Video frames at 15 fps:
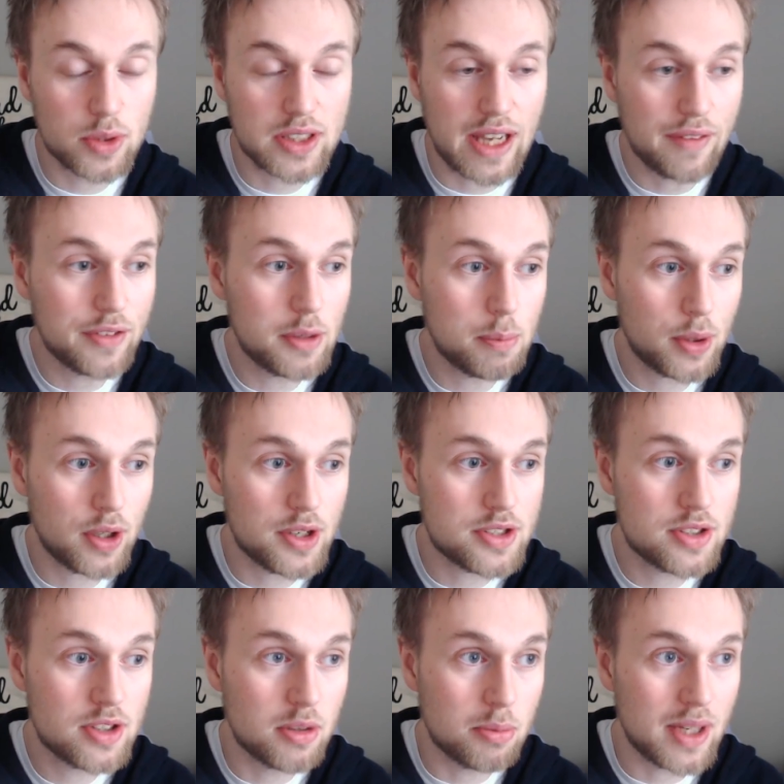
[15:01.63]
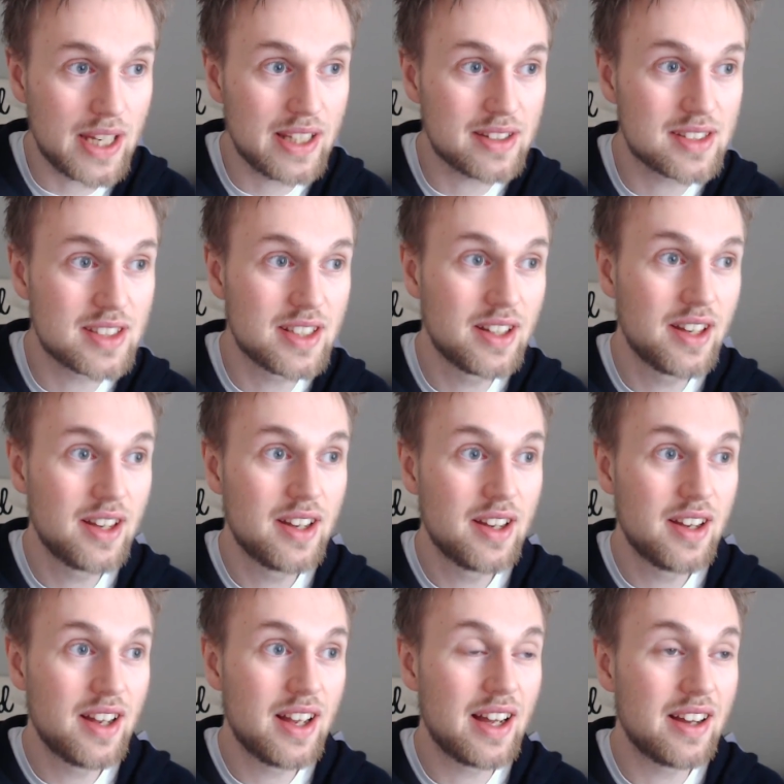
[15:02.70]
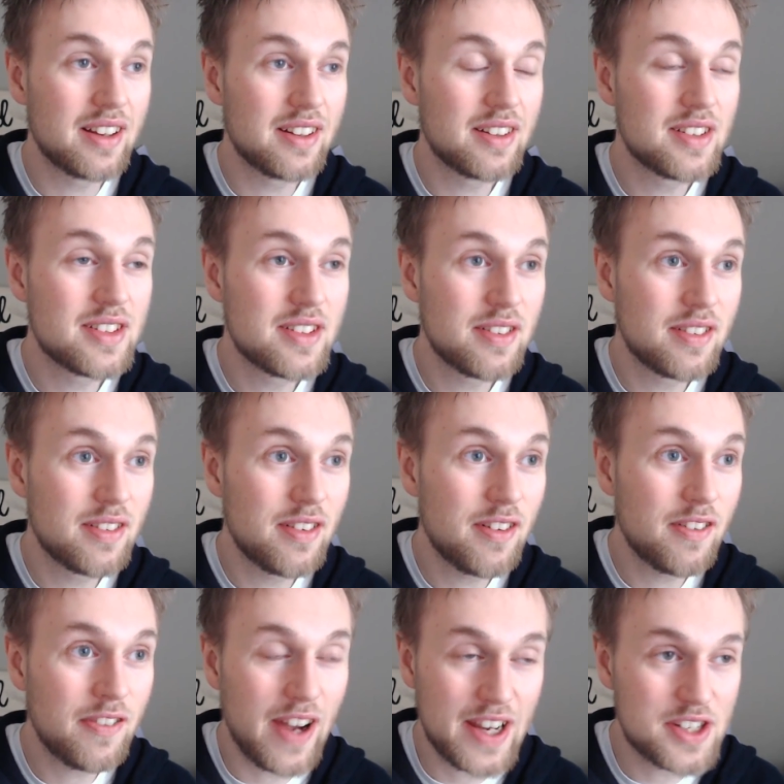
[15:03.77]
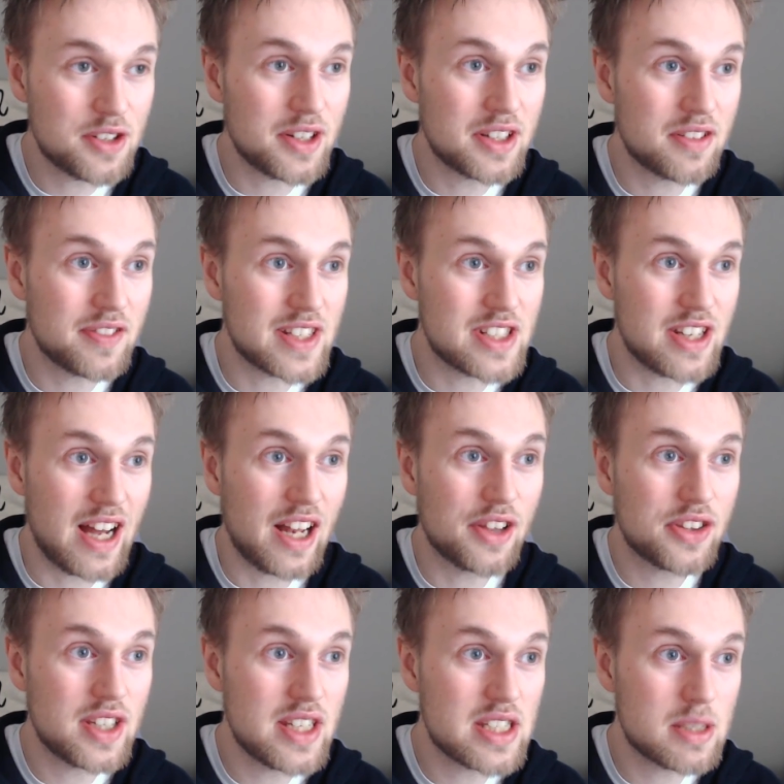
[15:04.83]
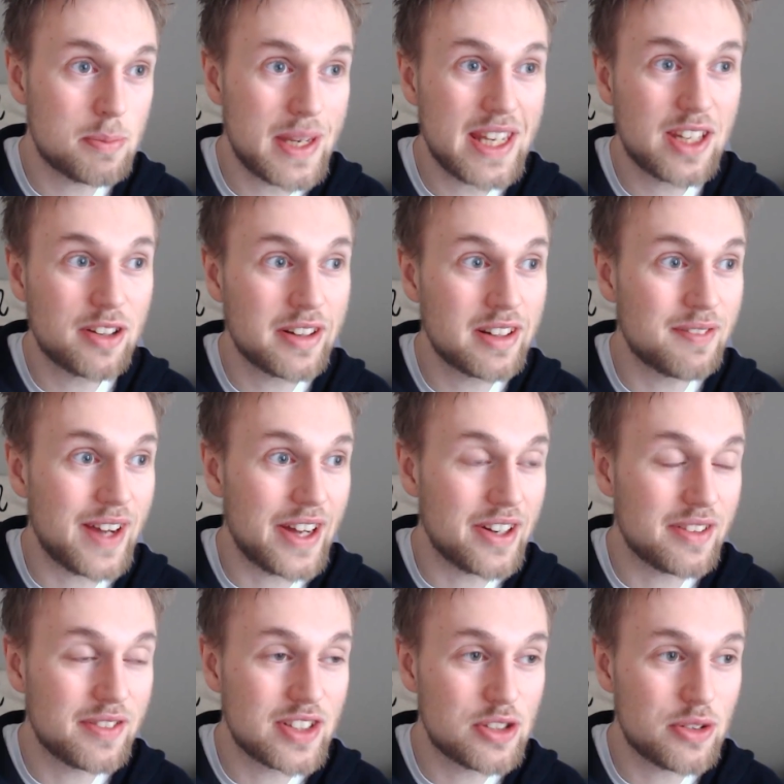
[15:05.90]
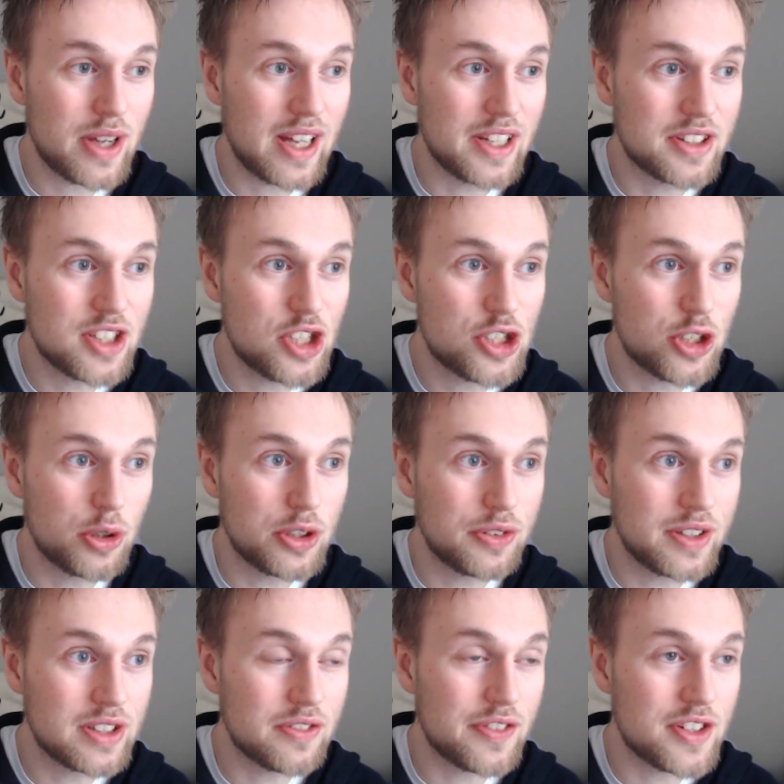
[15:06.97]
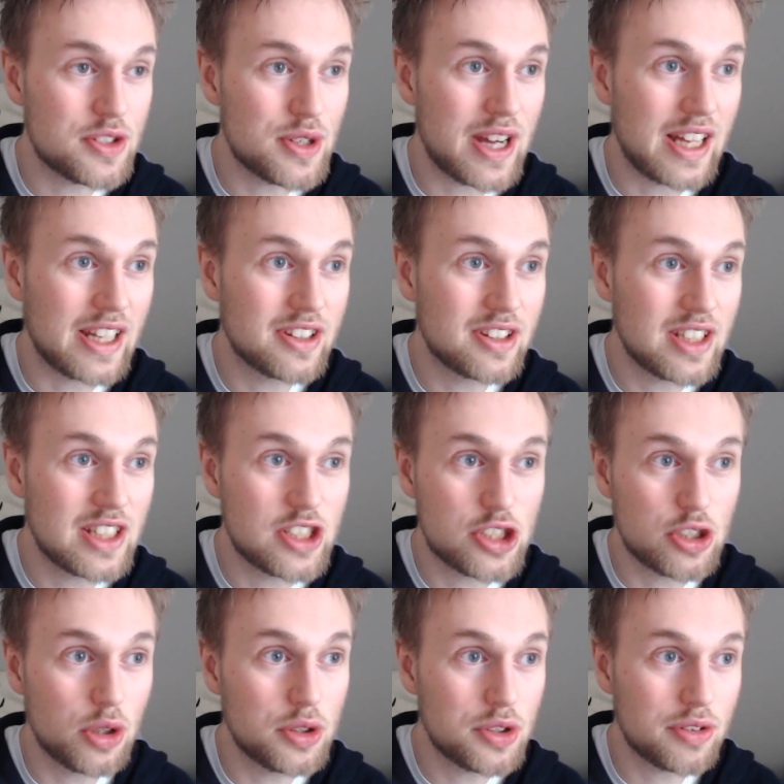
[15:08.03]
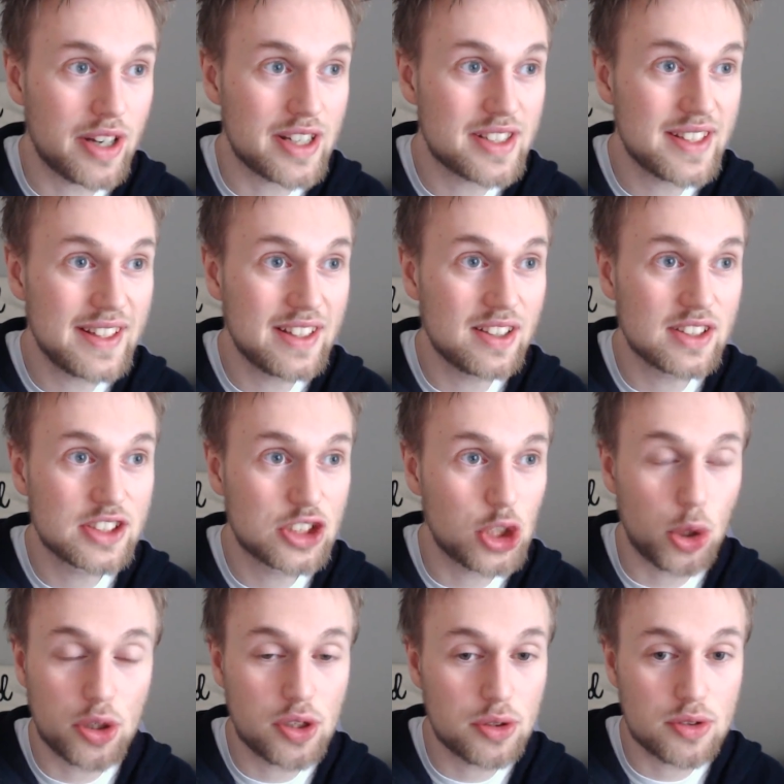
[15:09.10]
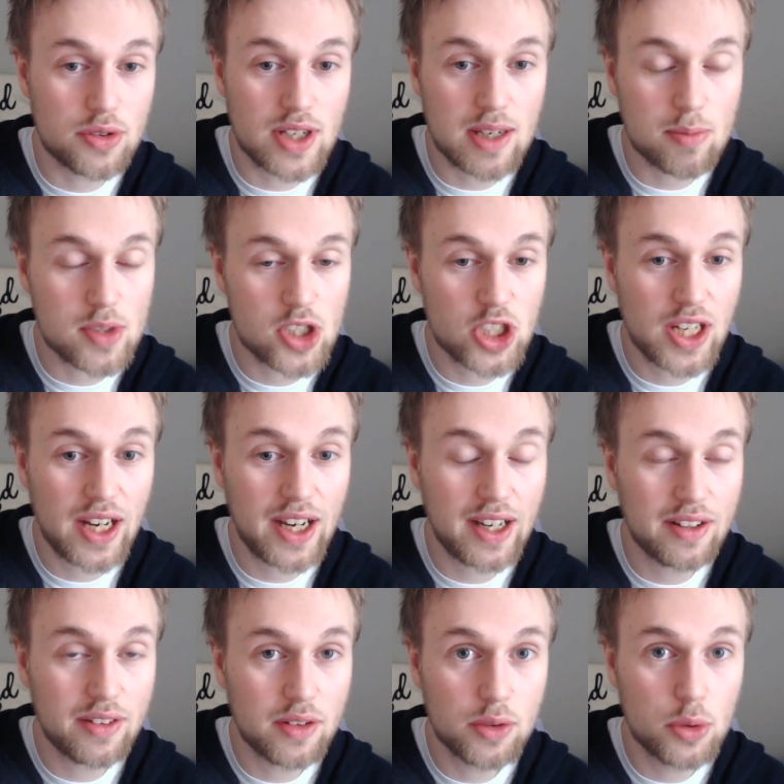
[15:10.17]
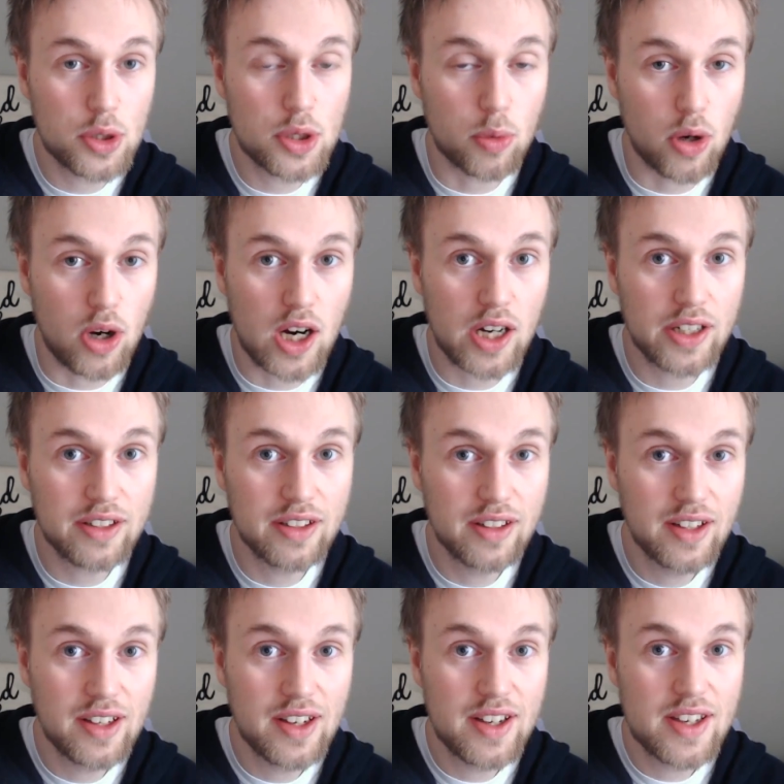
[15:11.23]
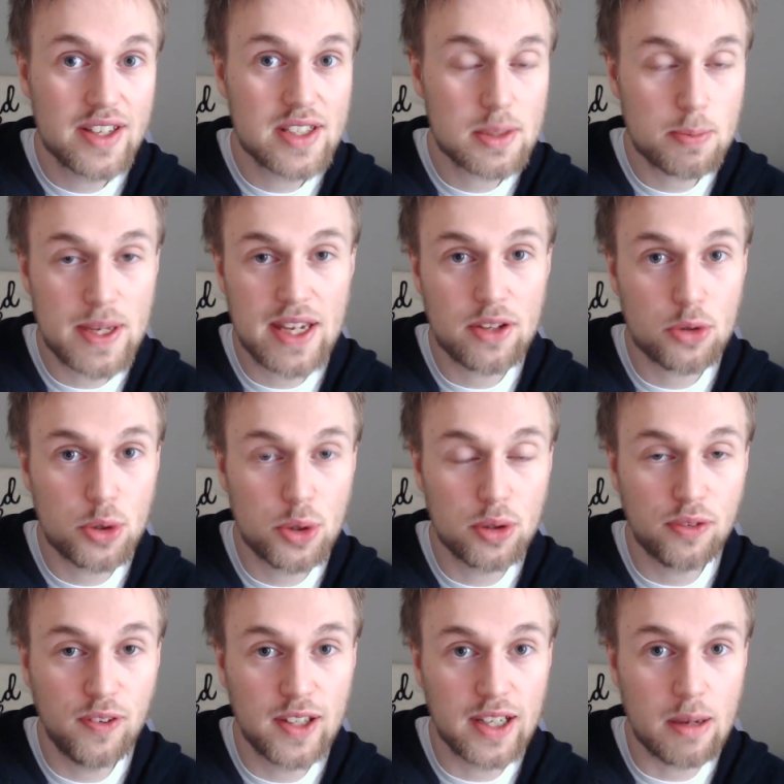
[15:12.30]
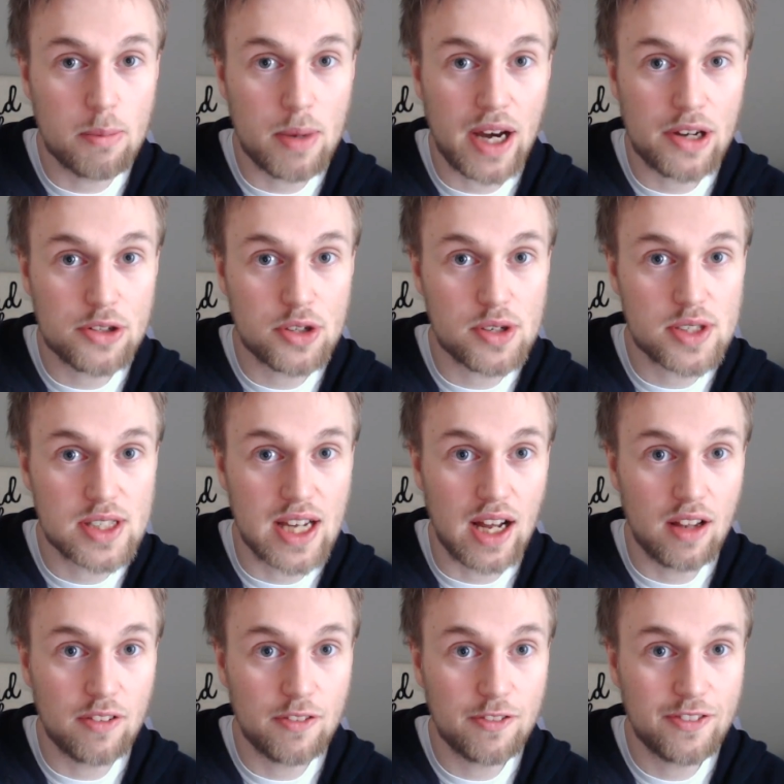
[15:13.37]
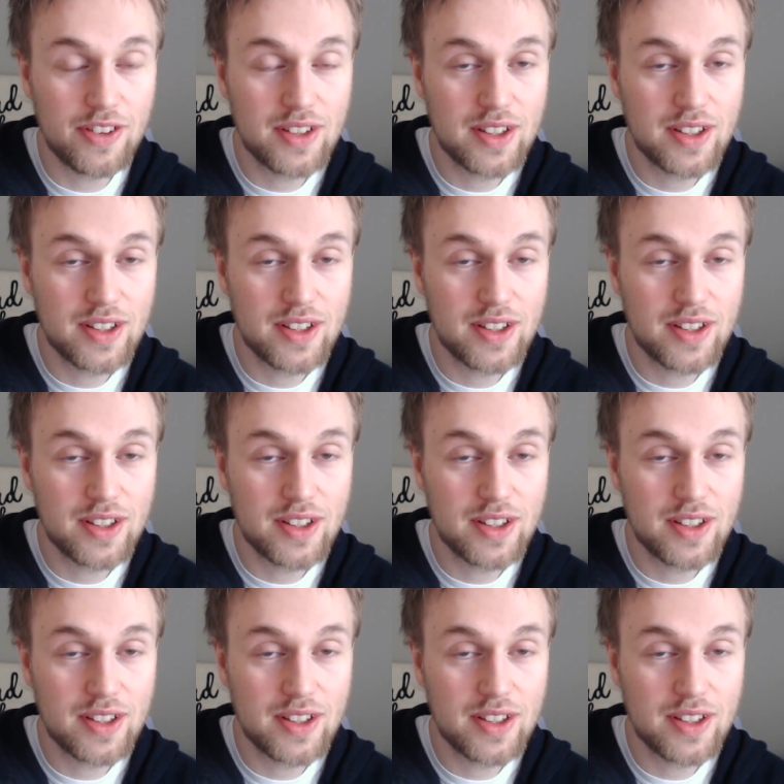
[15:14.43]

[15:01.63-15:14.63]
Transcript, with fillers: with every person you meet. Find your individuality, speak your individuality, show your individuality, show your ideals, show your dreams, share who you are. Speak truthfully about yourself